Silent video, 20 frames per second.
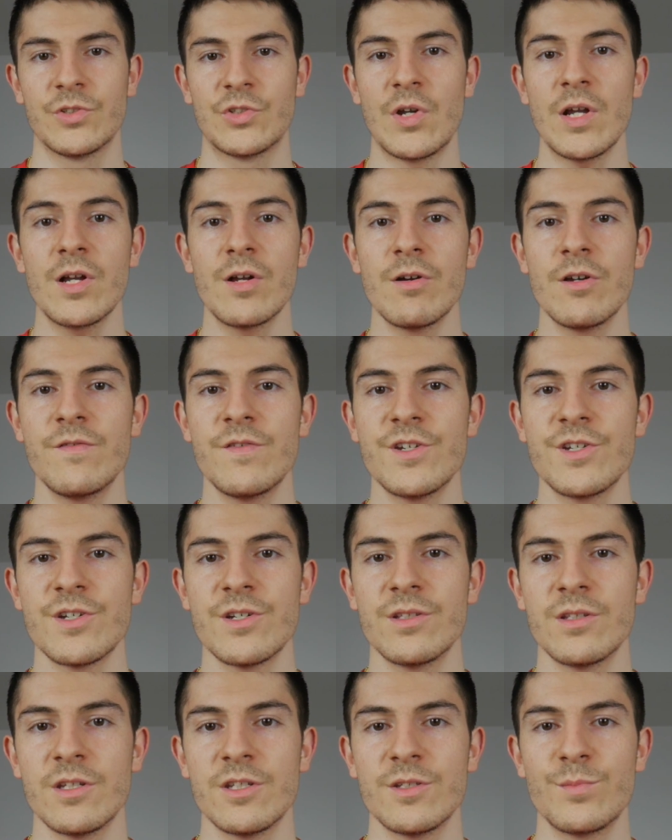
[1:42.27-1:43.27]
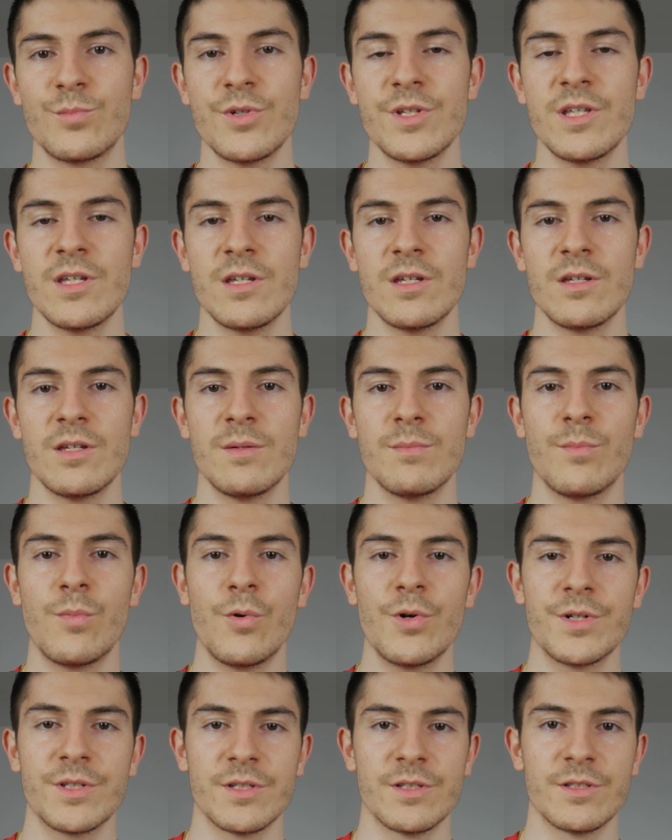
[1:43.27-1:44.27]
Drag coefficient is pretty
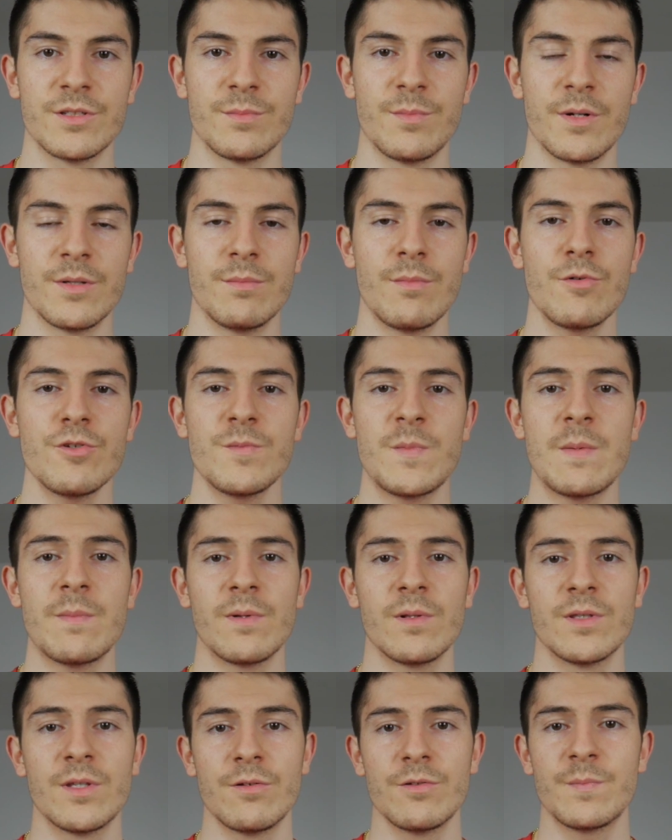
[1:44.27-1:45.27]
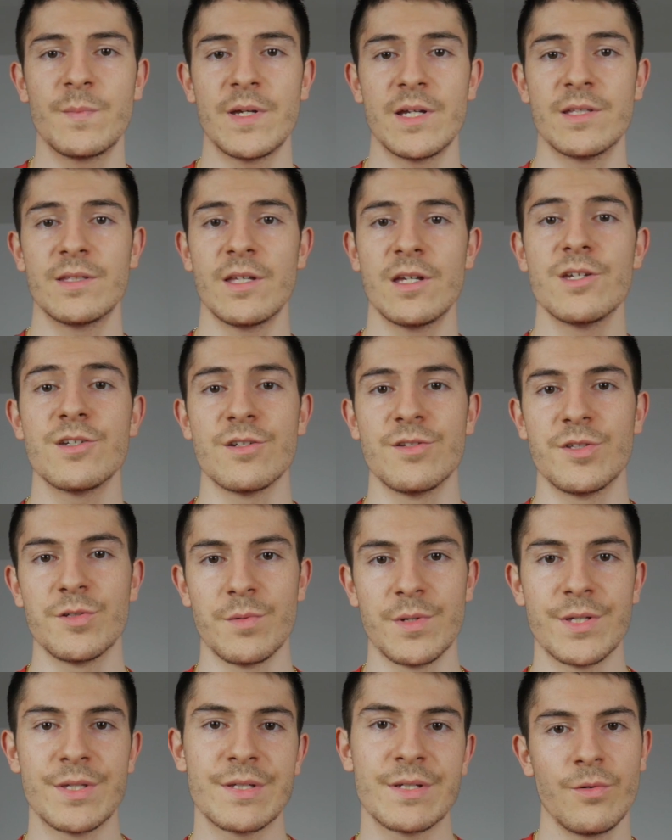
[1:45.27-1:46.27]
important, but most people don't pay attention
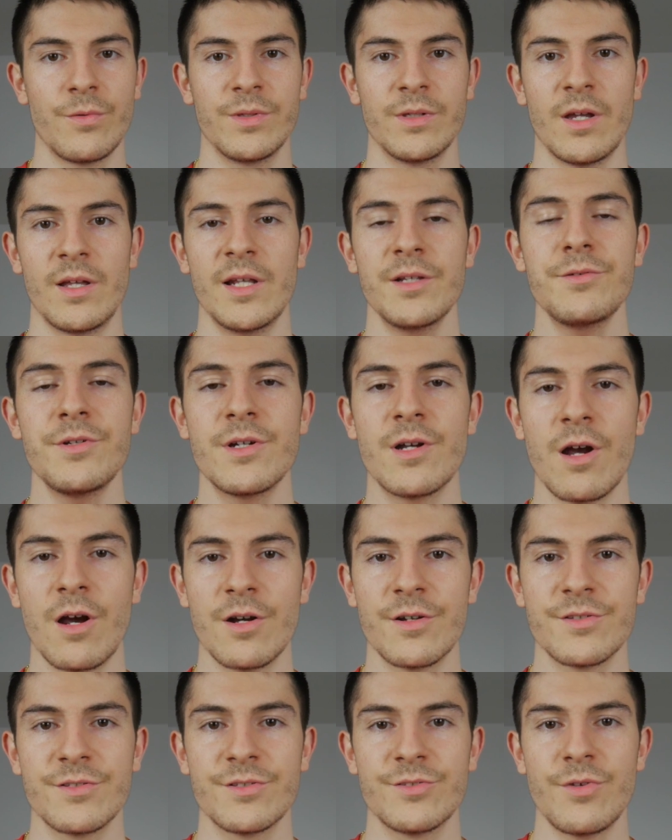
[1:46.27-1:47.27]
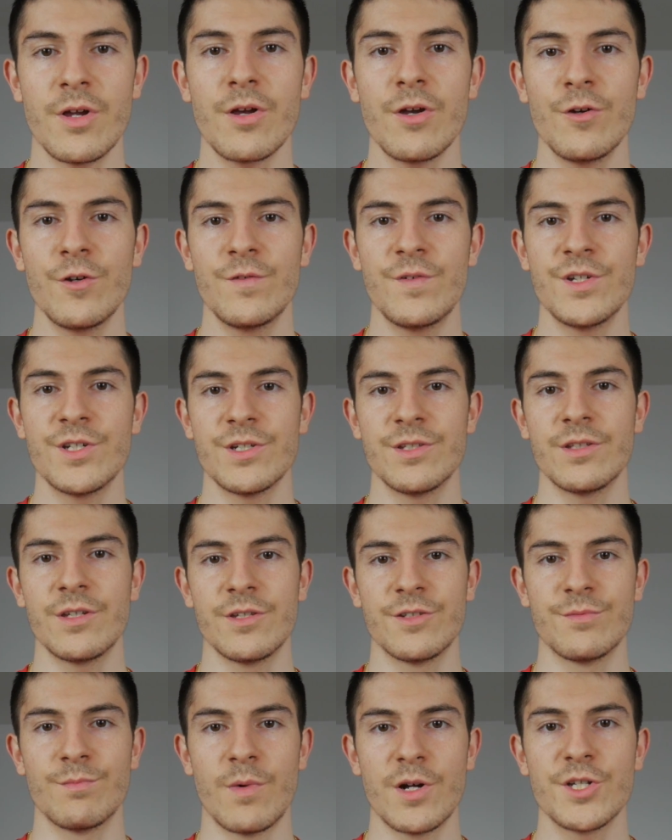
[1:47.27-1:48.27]
to it. So in electric cars, drag coefficient
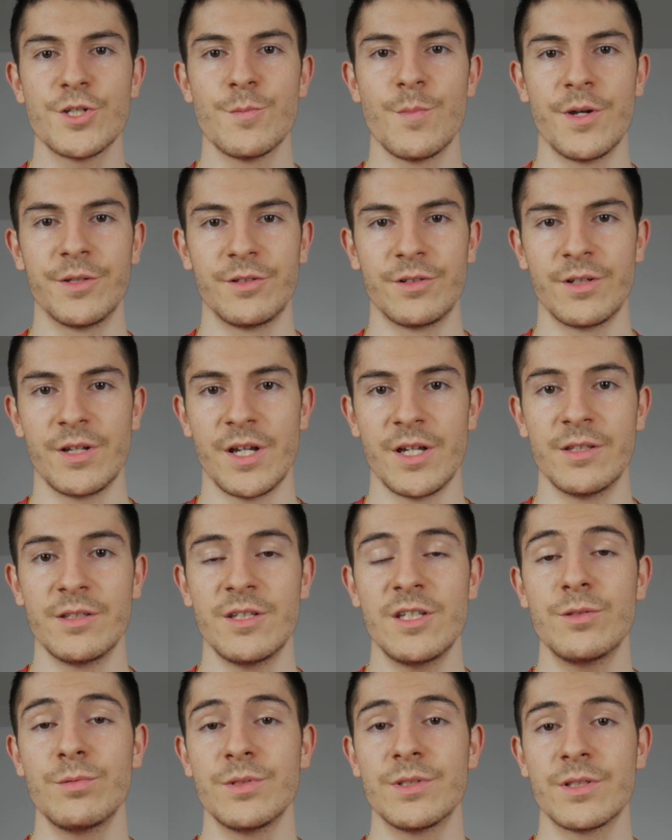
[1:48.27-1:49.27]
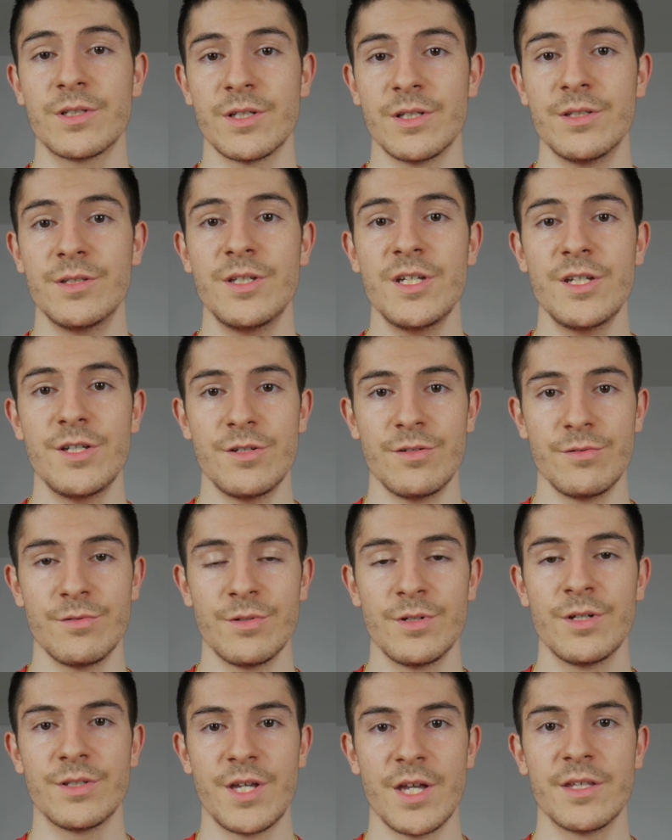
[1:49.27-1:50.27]
is much better, and it would continue
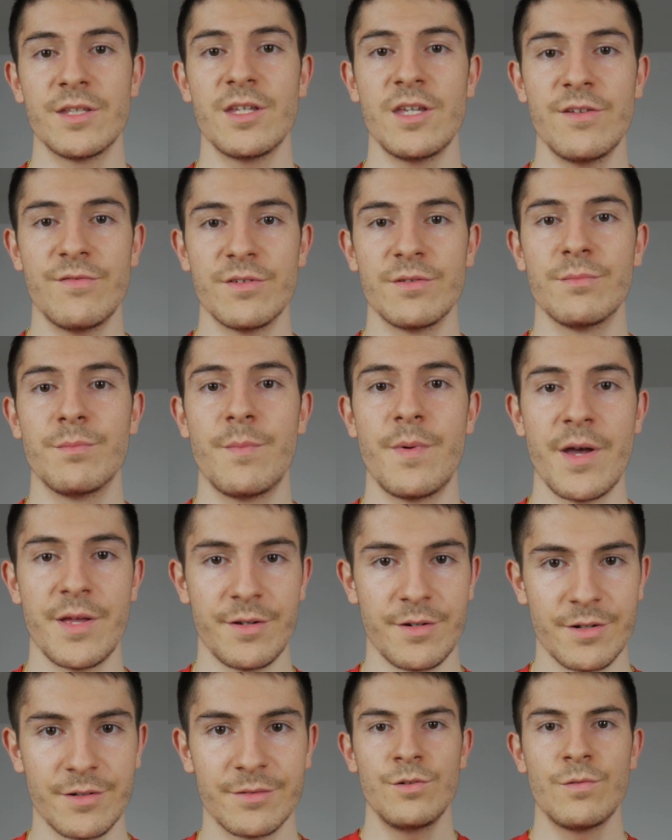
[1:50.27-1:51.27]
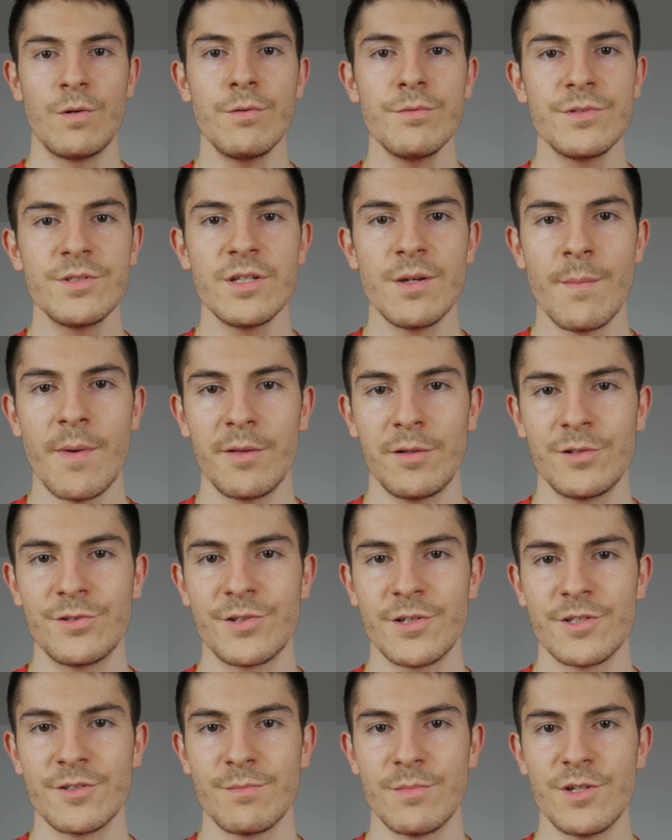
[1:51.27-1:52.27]
to get even better. You won't see a manual
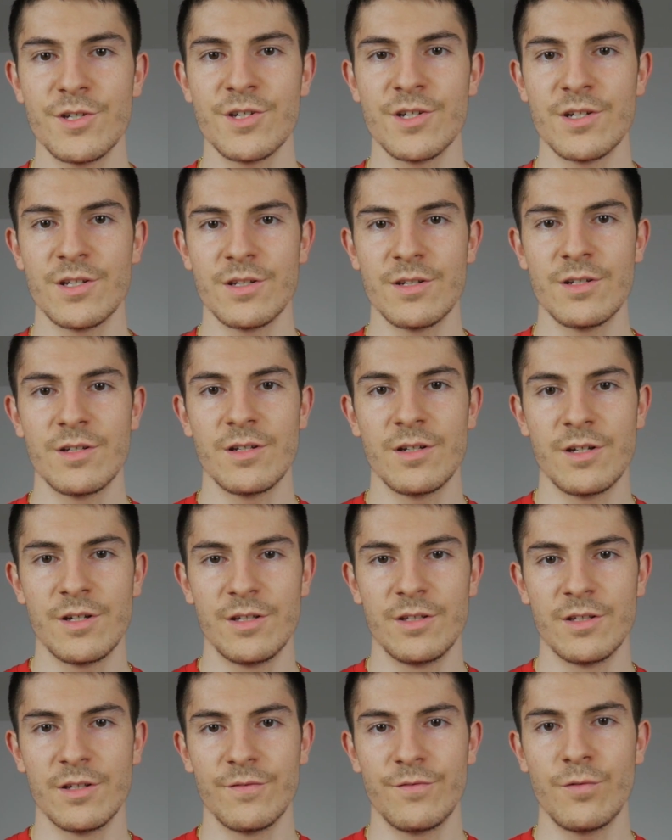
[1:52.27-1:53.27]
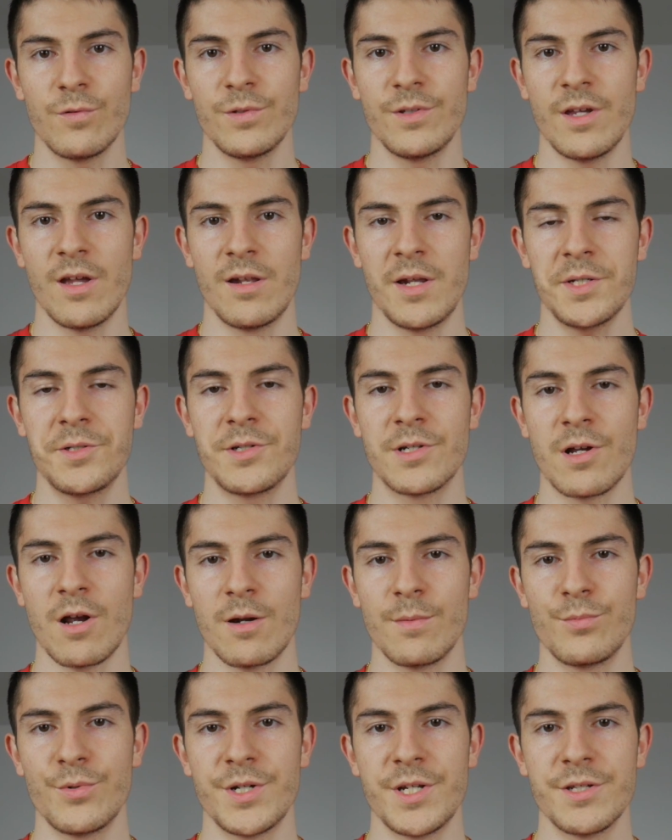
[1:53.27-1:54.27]
transmission in a fully electric
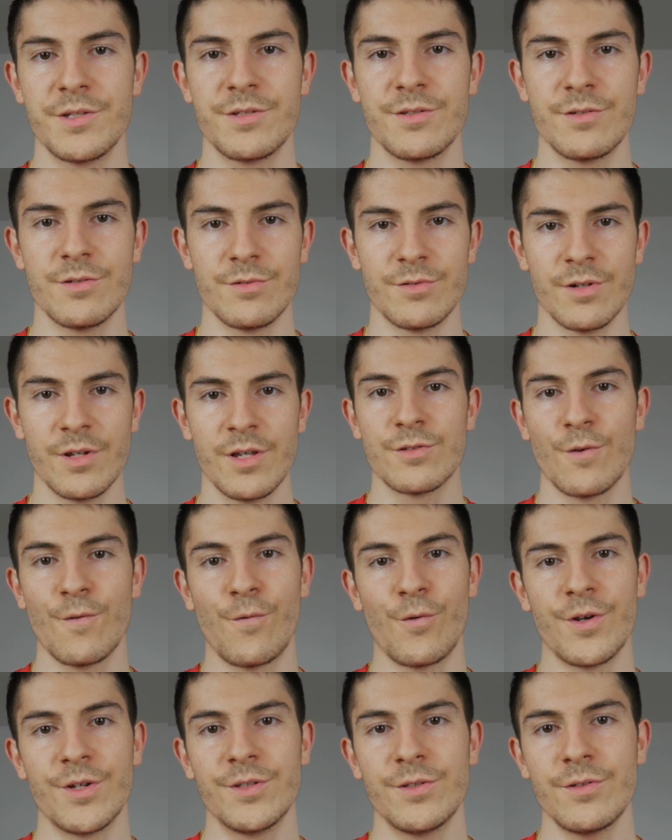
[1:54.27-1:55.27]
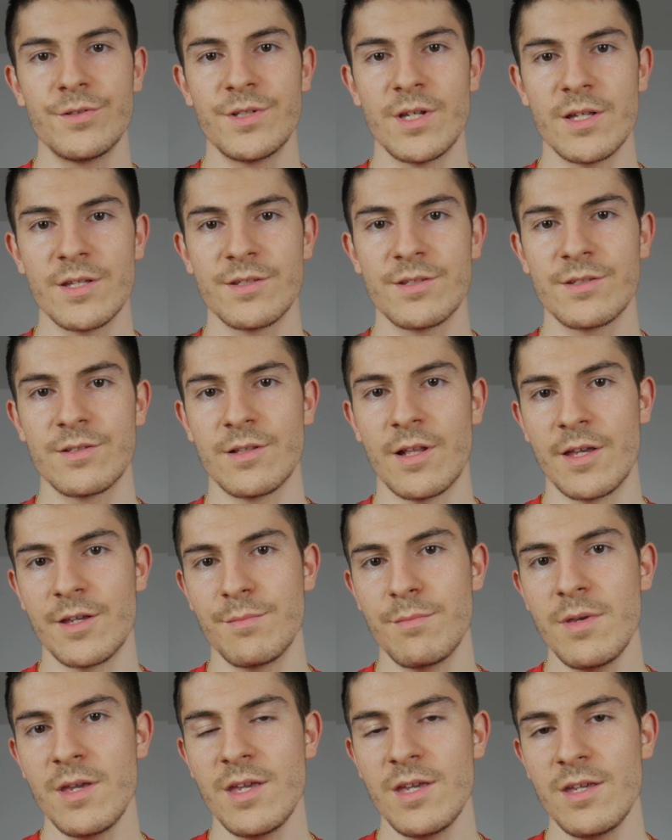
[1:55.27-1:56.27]
car pretty soon. So for enthusiasts
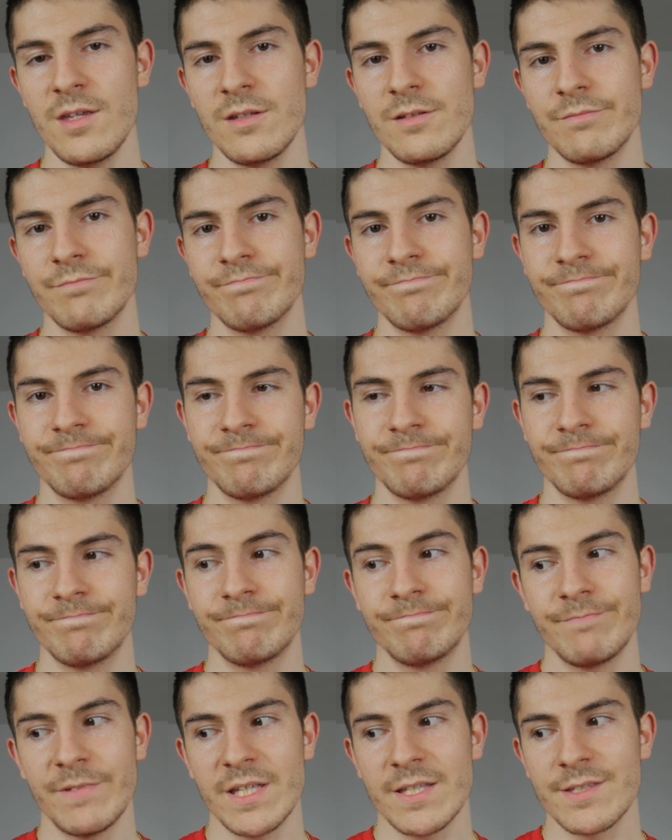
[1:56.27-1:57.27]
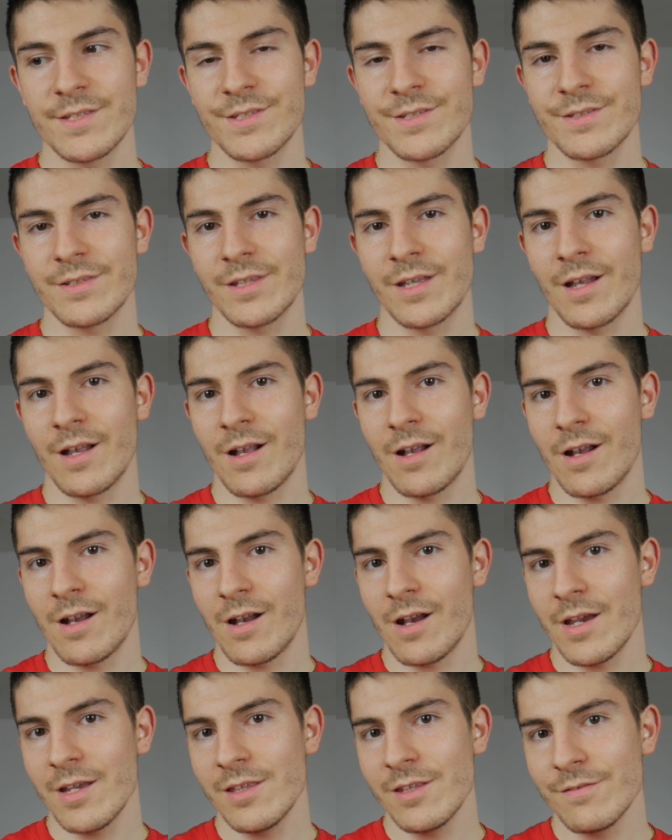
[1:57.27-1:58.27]
like me, it's
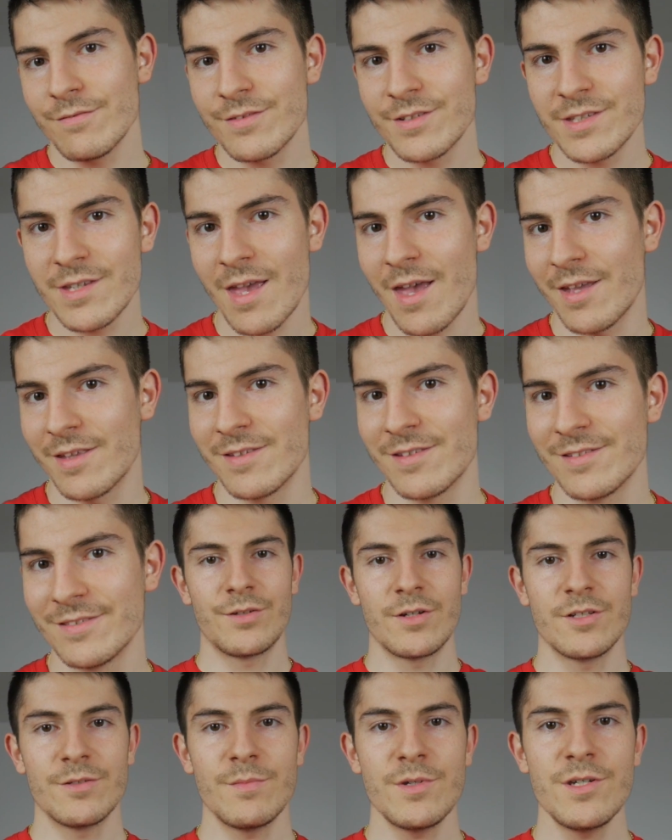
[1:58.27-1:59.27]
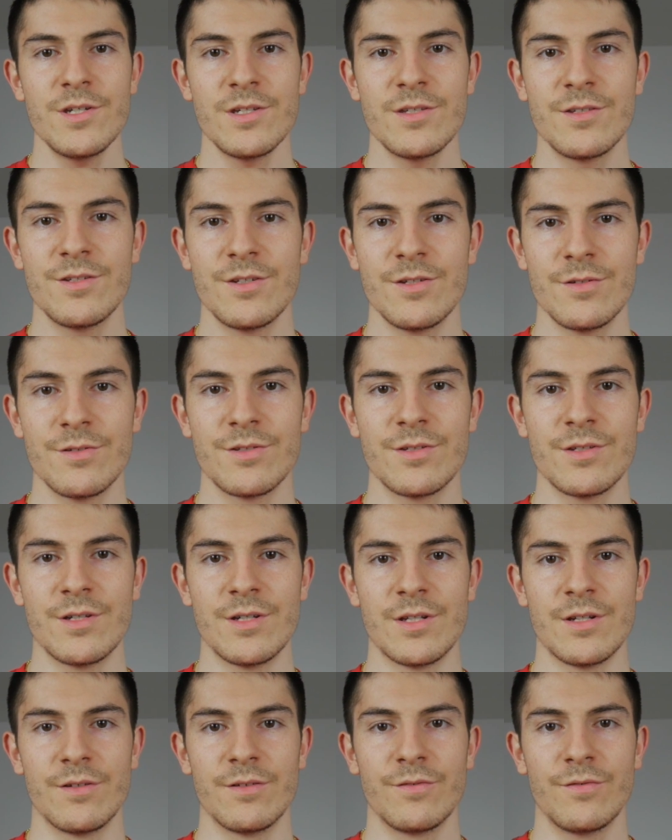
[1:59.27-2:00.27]
kind of sad. Transmissions used
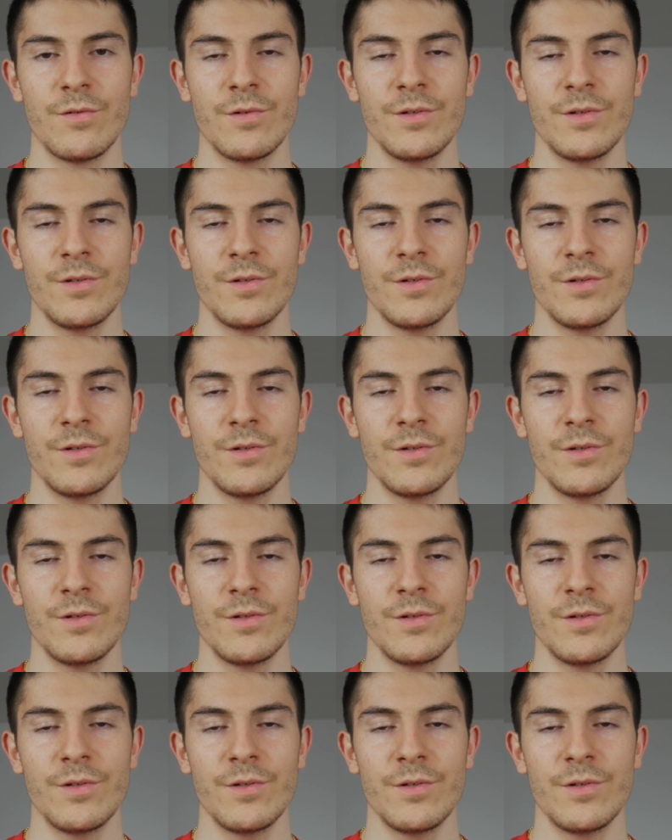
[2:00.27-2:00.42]
in